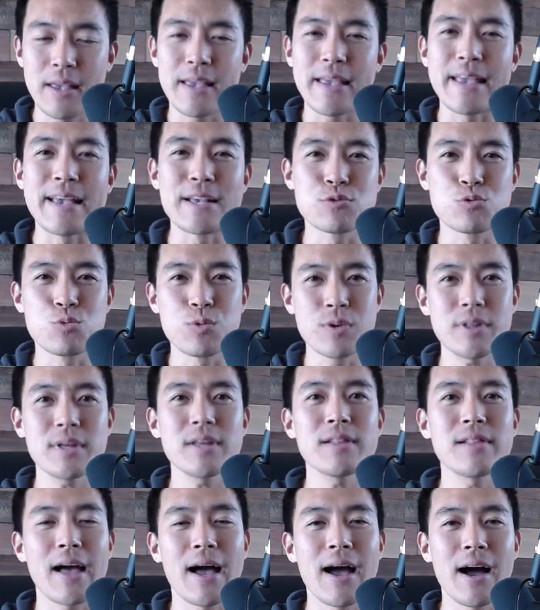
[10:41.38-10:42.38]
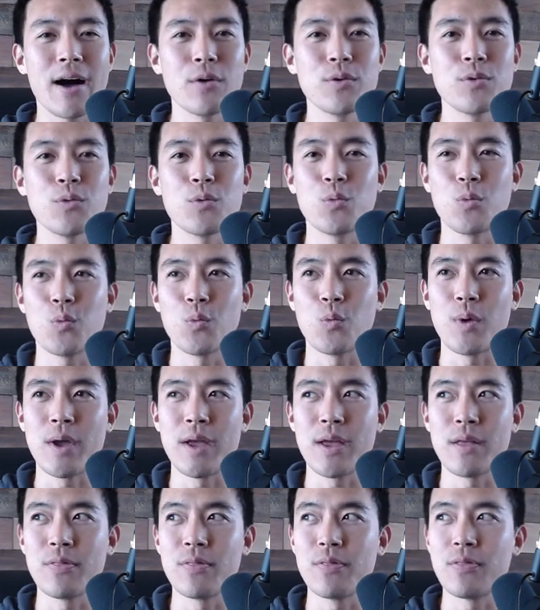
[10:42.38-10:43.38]
is really loud
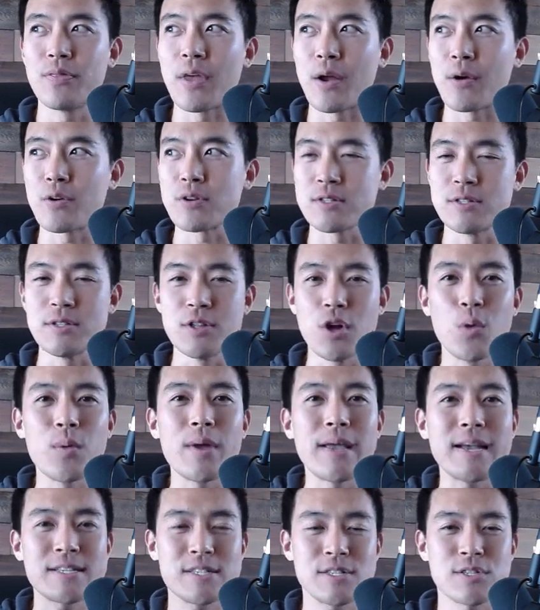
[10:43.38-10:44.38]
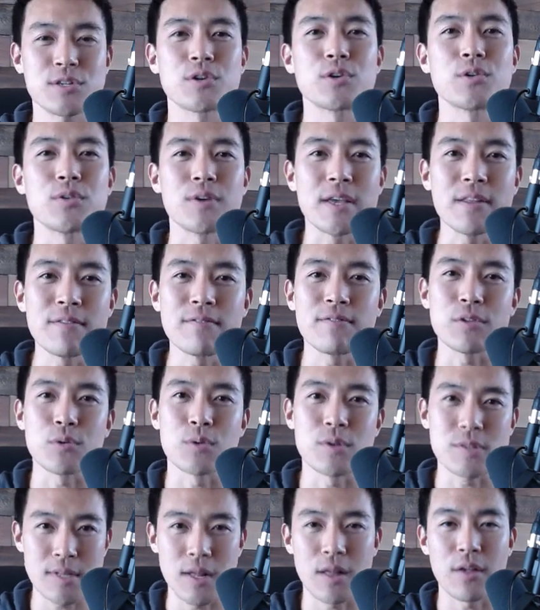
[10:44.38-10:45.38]
when there is no external
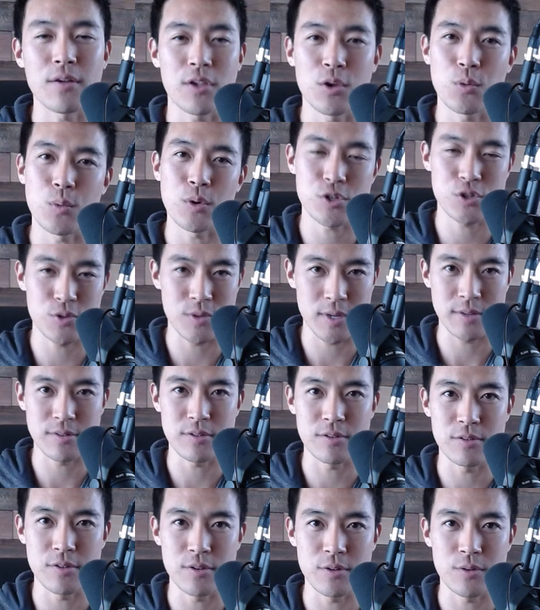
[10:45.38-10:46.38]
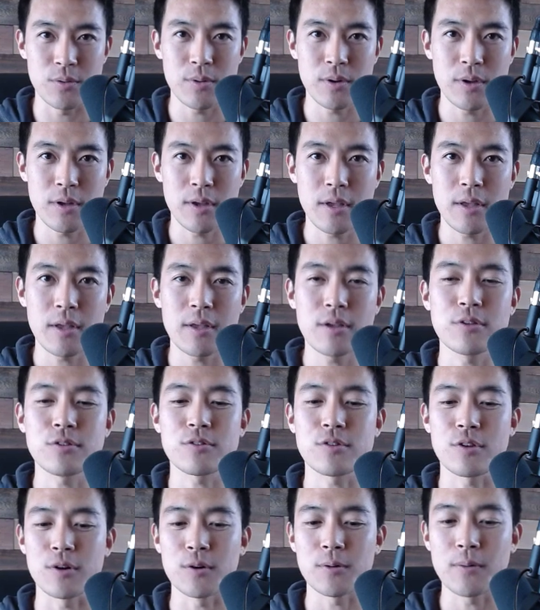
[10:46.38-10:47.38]
influence telling you what you need to do.
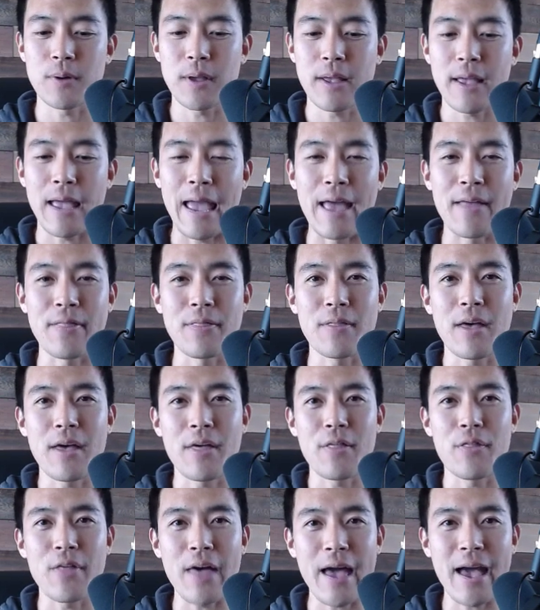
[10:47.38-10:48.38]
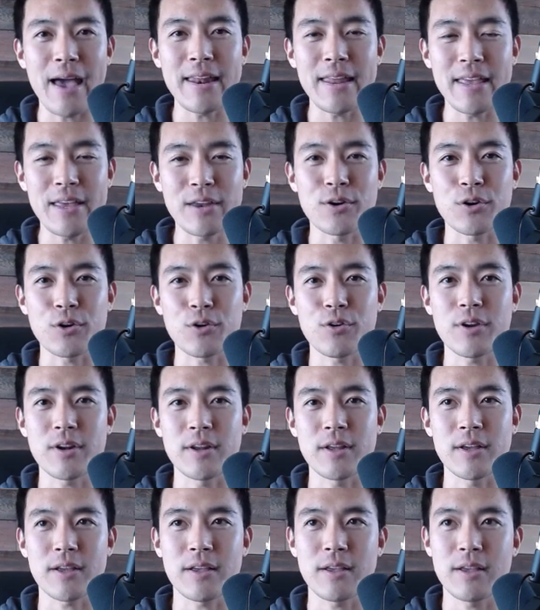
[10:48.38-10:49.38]
So, and that inner
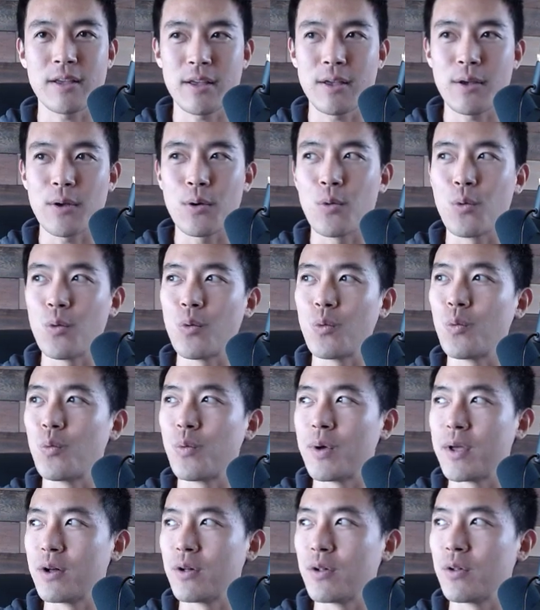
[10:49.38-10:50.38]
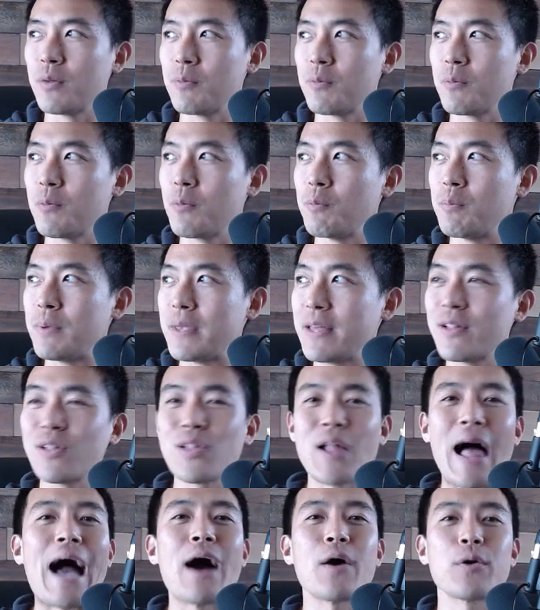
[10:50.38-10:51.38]
critic will be
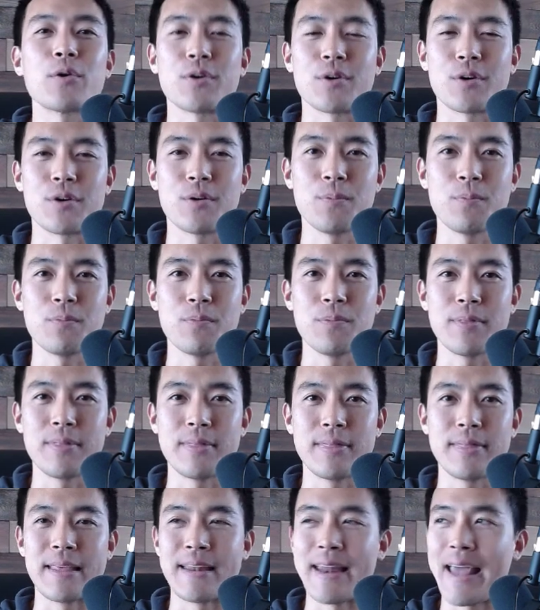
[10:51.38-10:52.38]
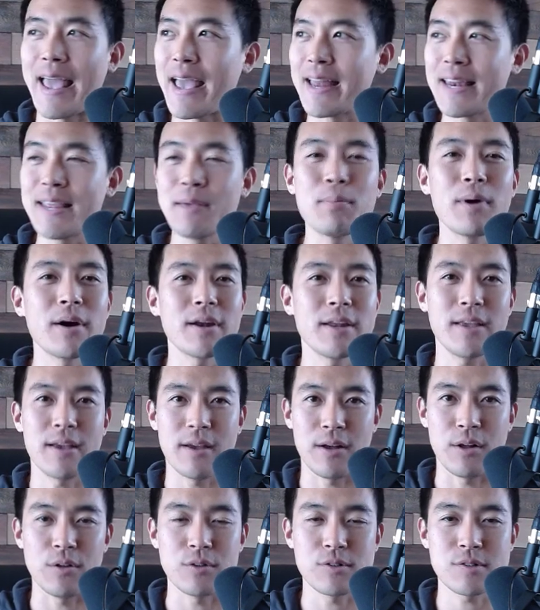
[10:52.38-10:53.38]
louder than anybody
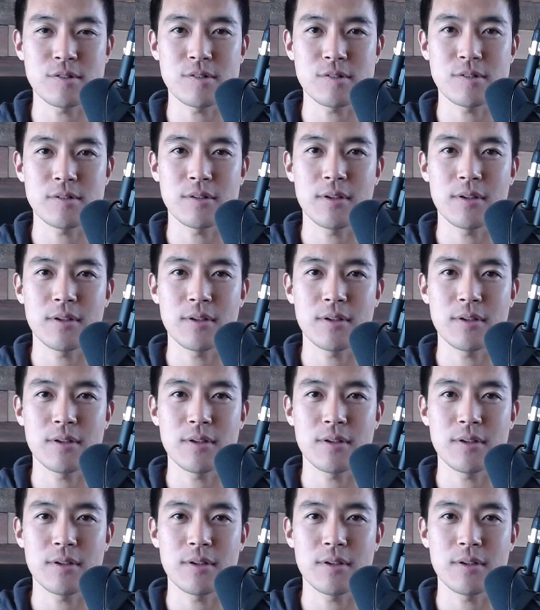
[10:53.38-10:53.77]
else.